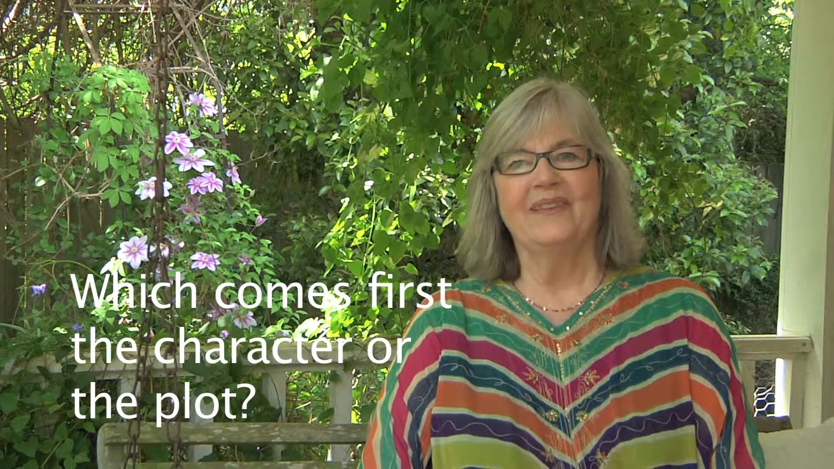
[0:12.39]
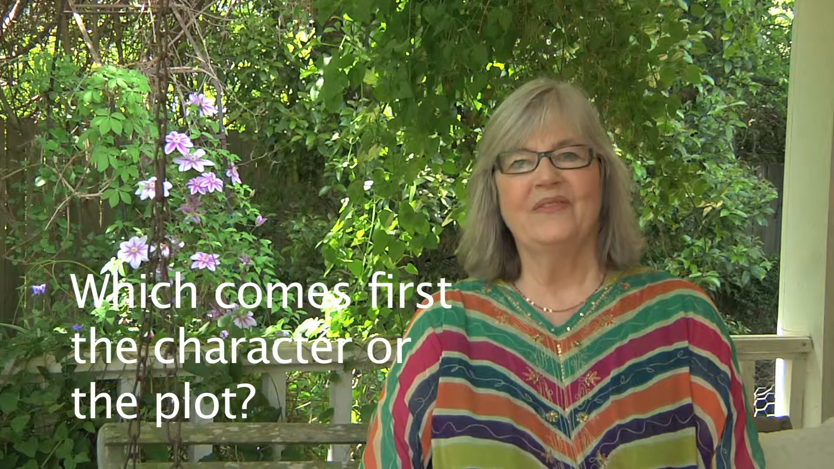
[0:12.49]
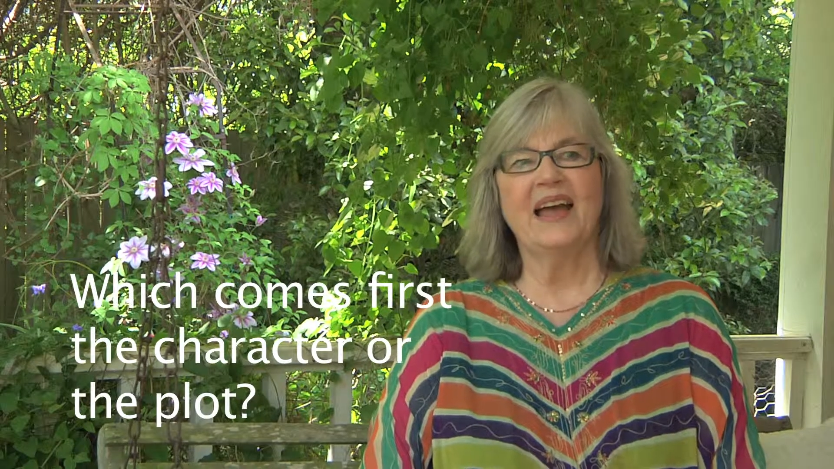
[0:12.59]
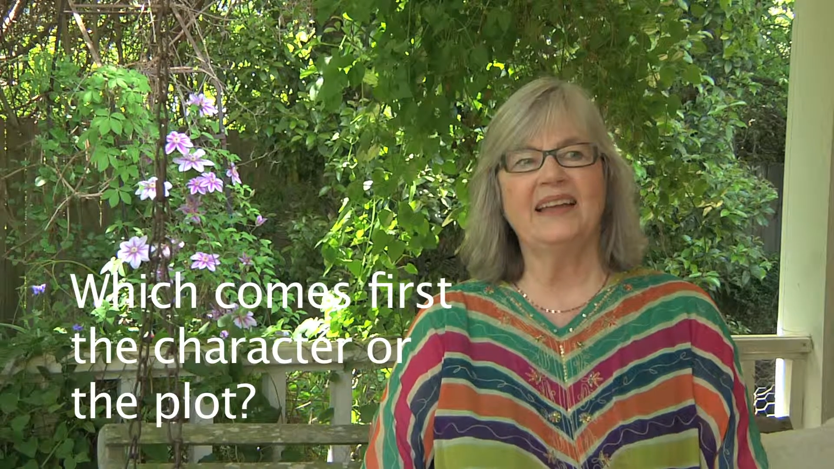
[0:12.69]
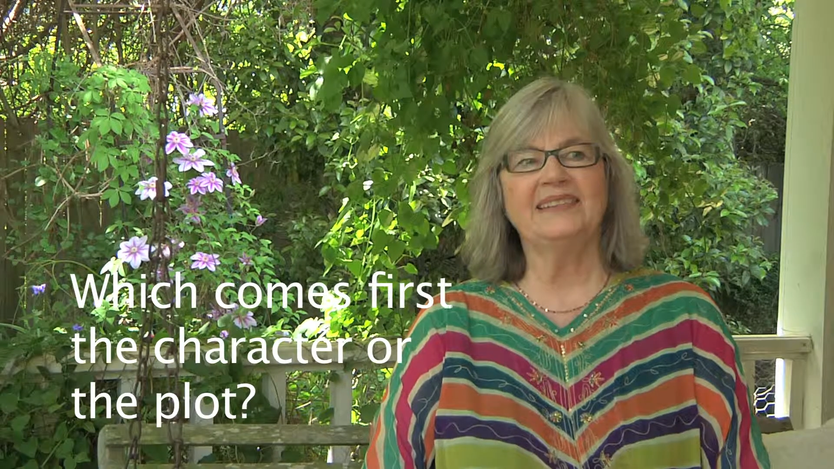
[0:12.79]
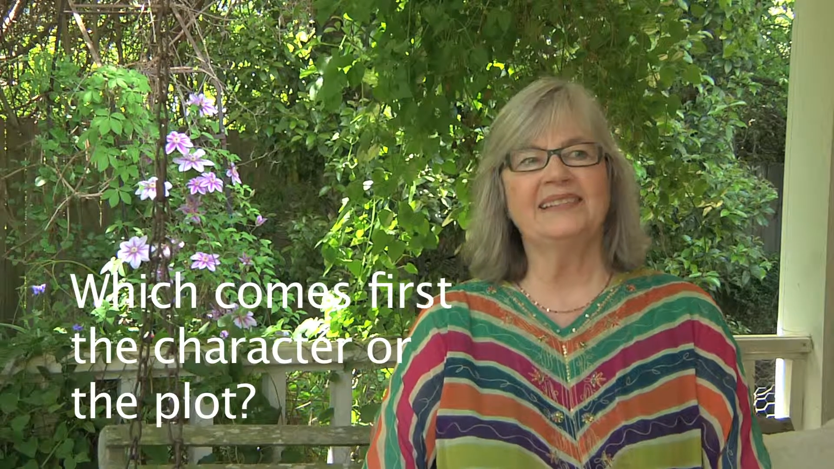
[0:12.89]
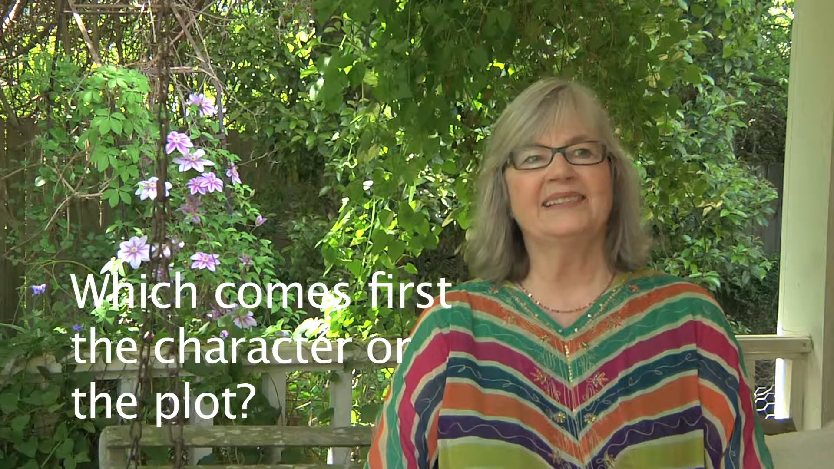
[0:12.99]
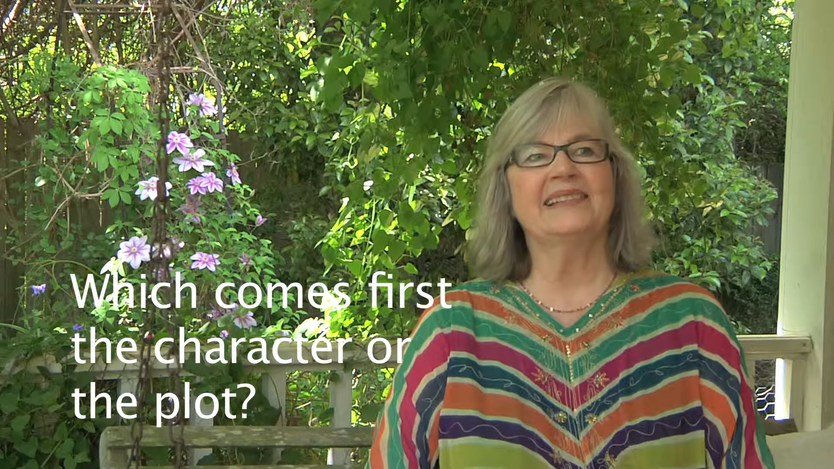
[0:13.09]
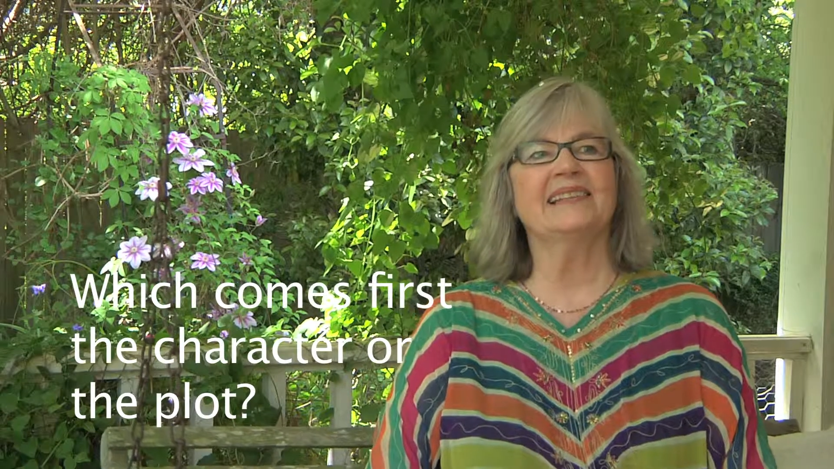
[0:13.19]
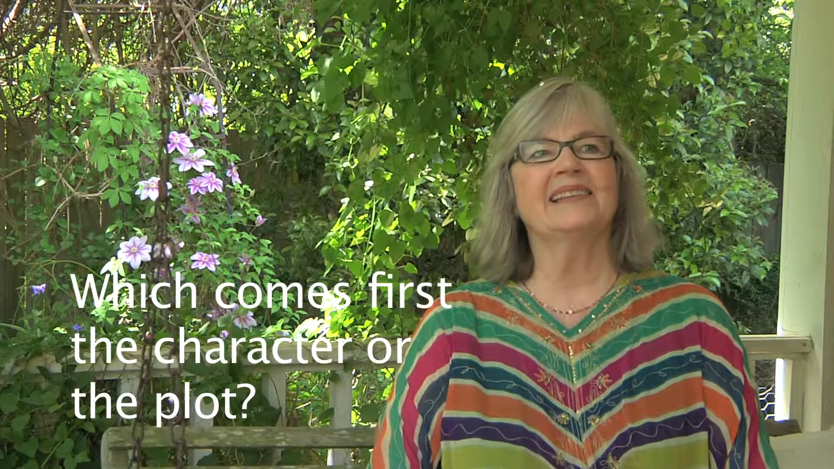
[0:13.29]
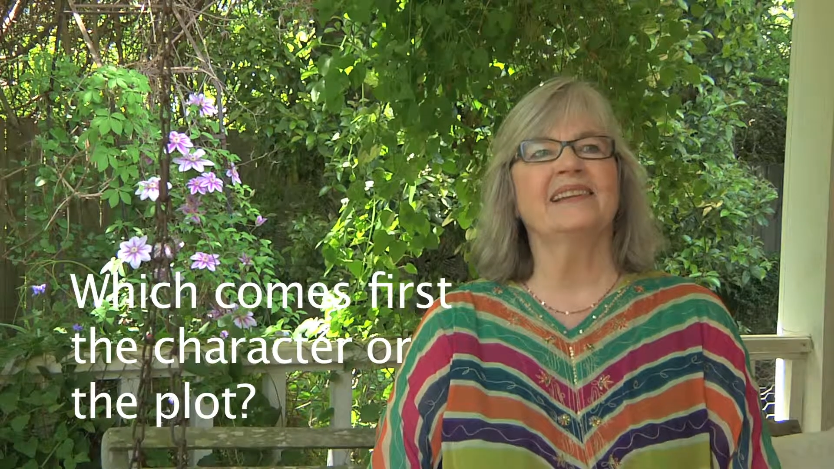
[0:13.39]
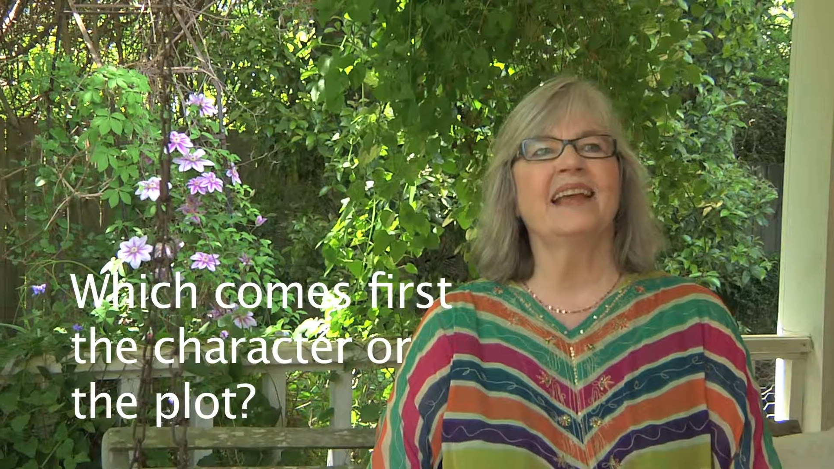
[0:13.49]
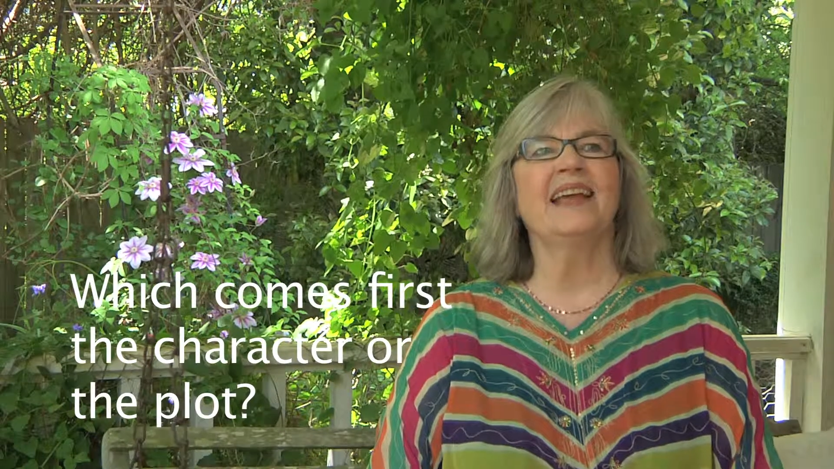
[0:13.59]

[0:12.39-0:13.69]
That's, that's an